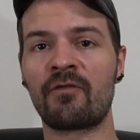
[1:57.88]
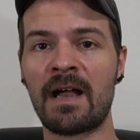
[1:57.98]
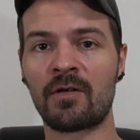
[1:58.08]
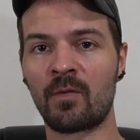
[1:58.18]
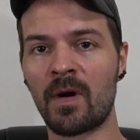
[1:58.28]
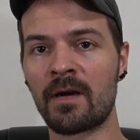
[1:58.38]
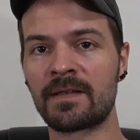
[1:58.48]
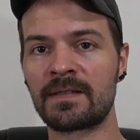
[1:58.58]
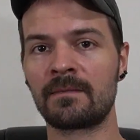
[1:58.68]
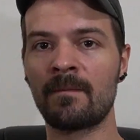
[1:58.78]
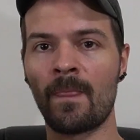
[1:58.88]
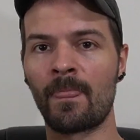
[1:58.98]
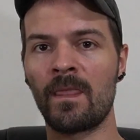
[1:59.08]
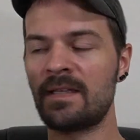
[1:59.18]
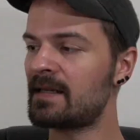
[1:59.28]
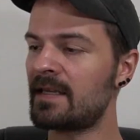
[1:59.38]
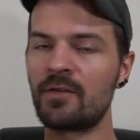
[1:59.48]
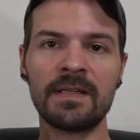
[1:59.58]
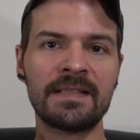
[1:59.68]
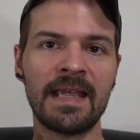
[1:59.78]
router works is that
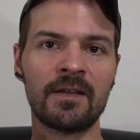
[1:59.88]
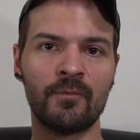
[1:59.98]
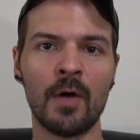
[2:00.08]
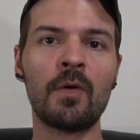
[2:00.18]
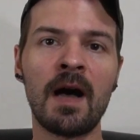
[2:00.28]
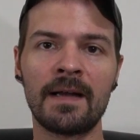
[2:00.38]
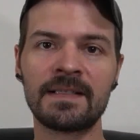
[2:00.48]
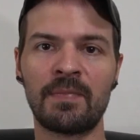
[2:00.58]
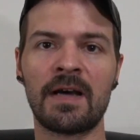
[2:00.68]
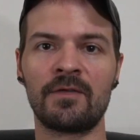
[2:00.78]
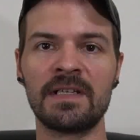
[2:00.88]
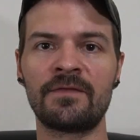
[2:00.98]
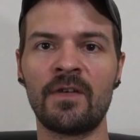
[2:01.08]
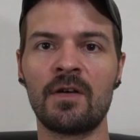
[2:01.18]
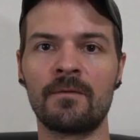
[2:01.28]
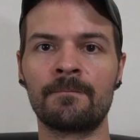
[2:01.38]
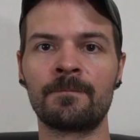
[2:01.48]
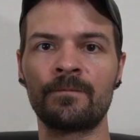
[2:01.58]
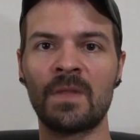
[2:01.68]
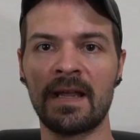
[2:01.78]
you can take your mobile hotspot on this phone
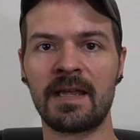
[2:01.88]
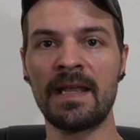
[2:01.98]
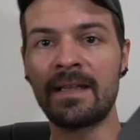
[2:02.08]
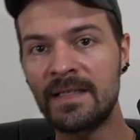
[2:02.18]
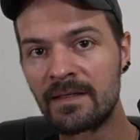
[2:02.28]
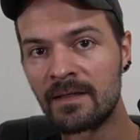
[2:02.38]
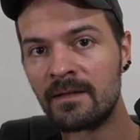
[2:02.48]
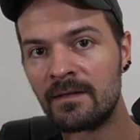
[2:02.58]
and connect it